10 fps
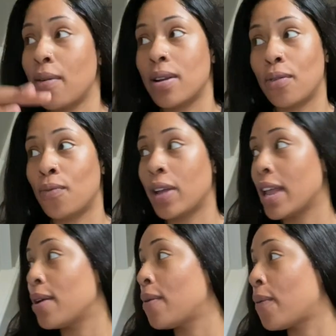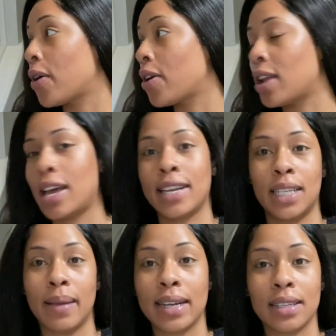were, we were not
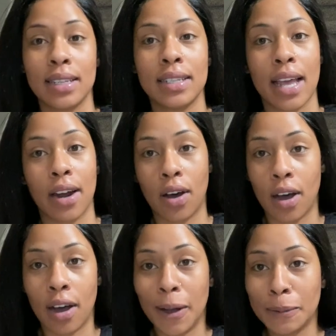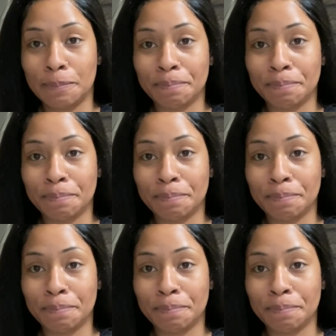expecting this at all.